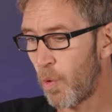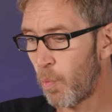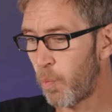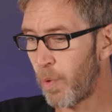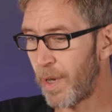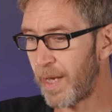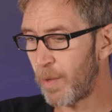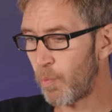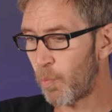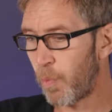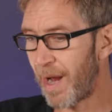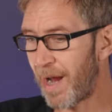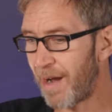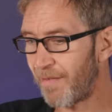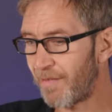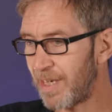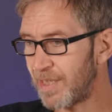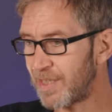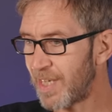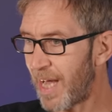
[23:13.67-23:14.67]
we
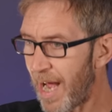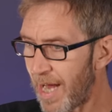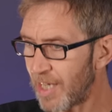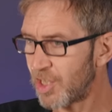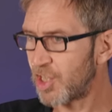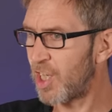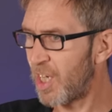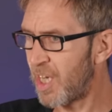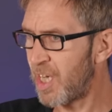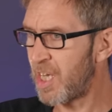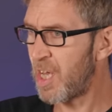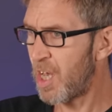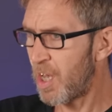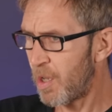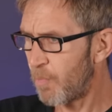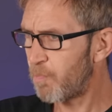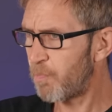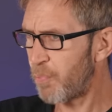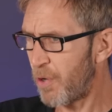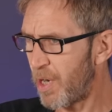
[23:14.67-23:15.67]
where is actually
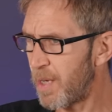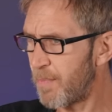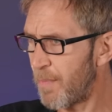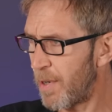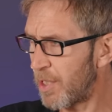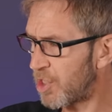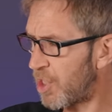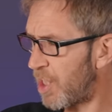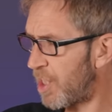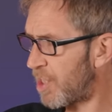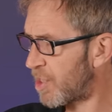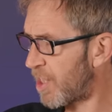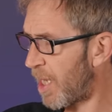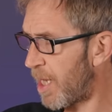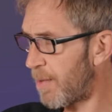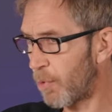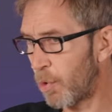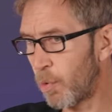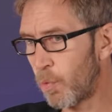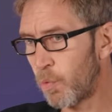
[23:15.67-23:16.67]
pretty much here
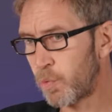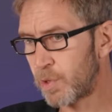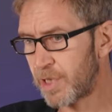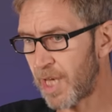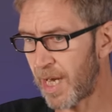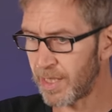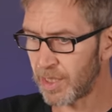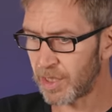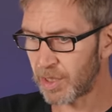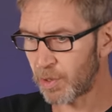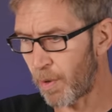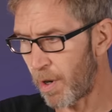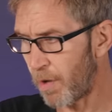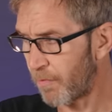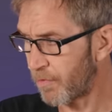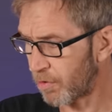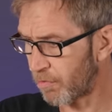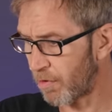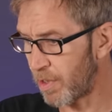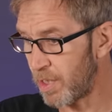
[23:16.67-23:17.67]
stable all 10,
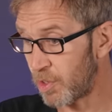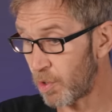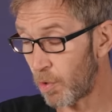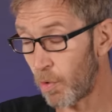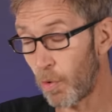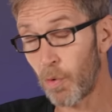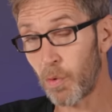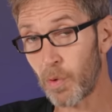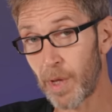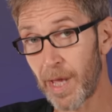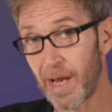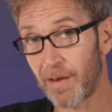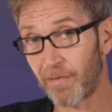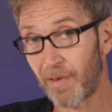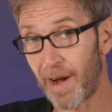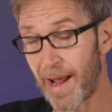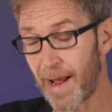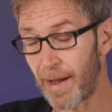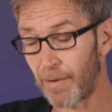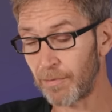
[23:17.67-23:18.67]
12 degrees all year
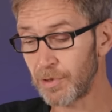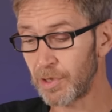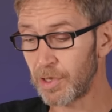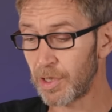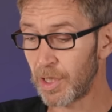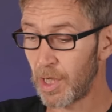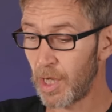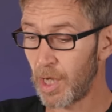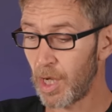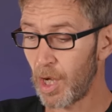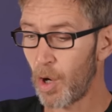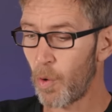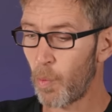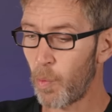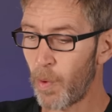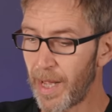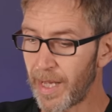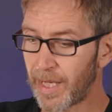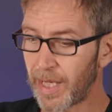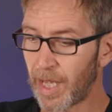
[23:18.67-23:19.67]
round.
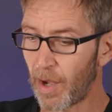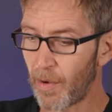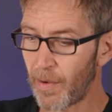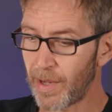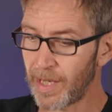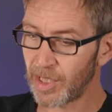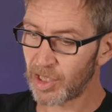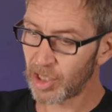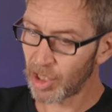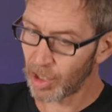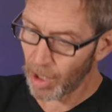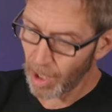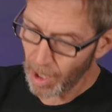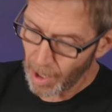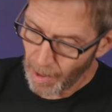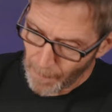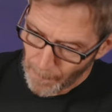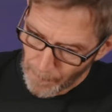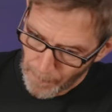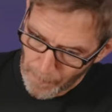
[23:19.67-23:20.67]
We're going to
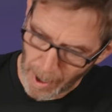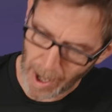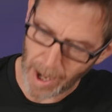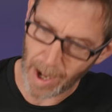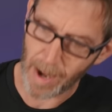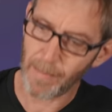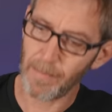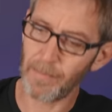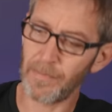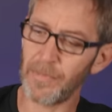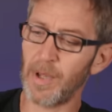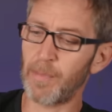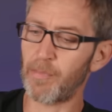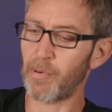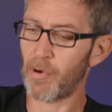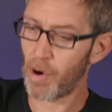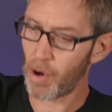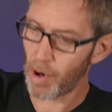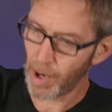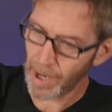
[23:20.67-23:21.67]
pump the
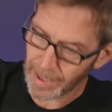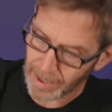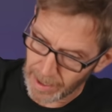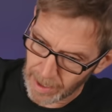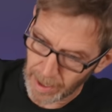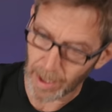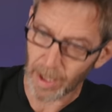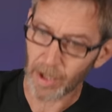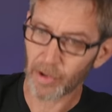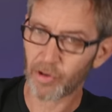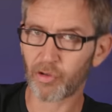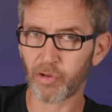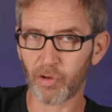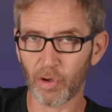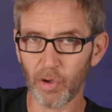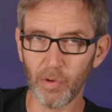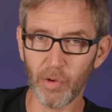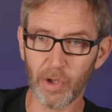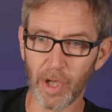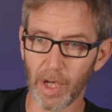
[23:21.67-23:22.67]
brine
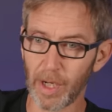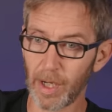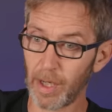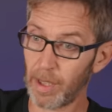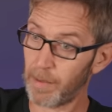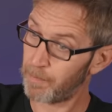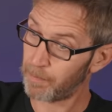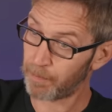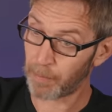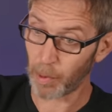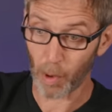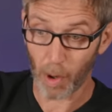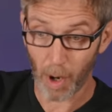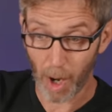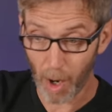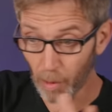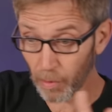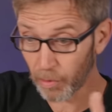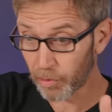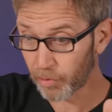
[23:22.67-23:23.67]
through your
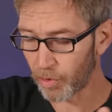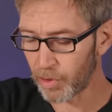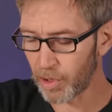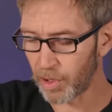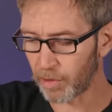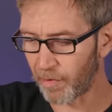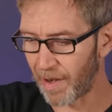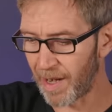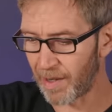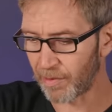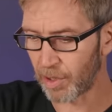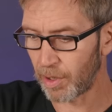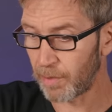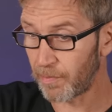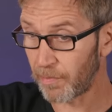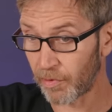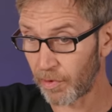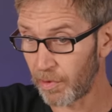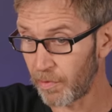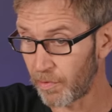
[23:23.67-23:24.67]
borehole, through your ground
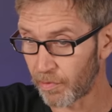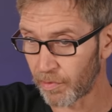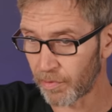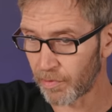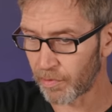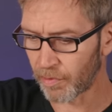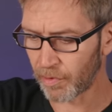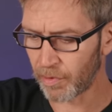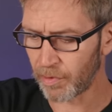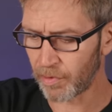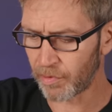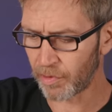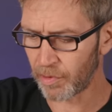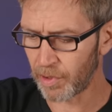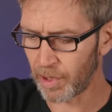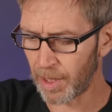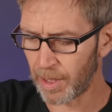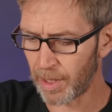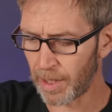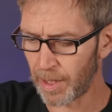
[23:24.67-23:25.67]
loop, through through through, through
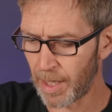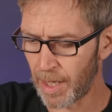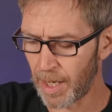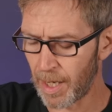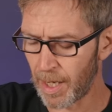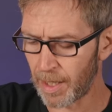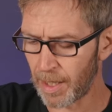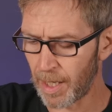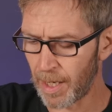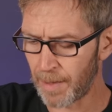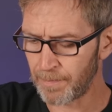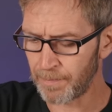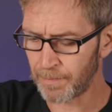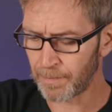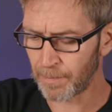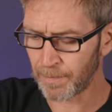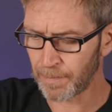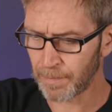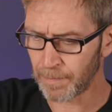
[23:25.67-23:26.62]
your uh, uh um,